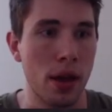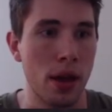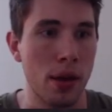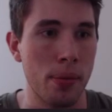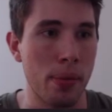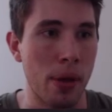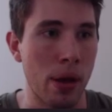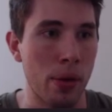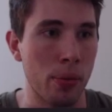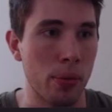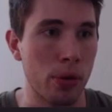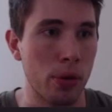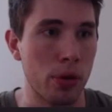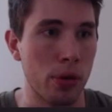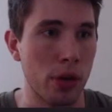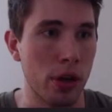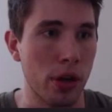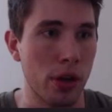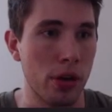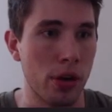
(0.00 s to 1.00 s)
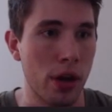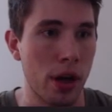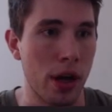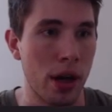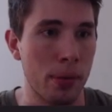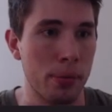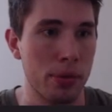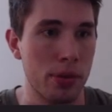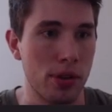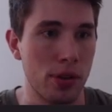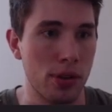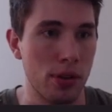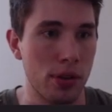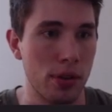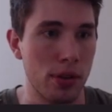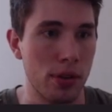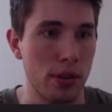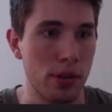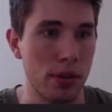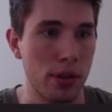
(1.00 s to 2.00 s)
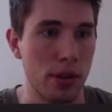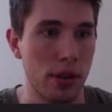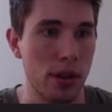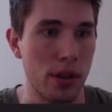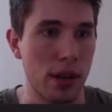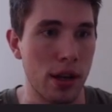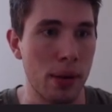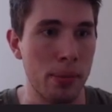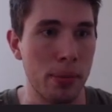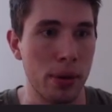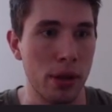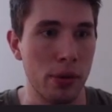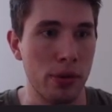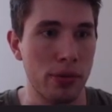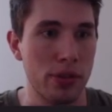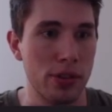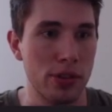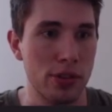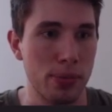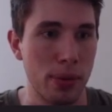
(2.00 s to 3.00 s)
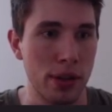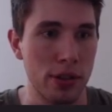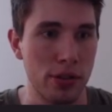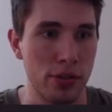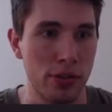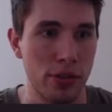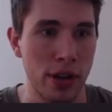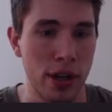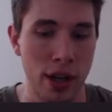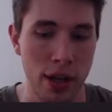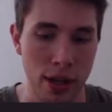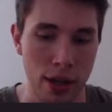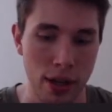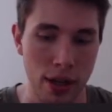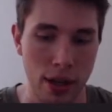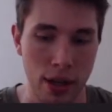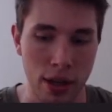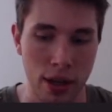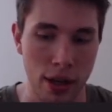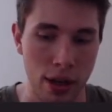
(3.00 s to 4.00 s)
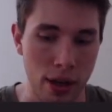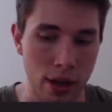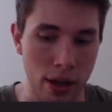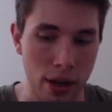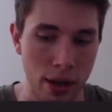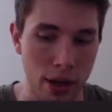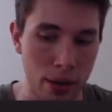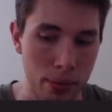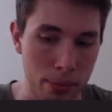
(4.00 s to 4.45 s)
And we'll go up to the number that we've just specified, and I++.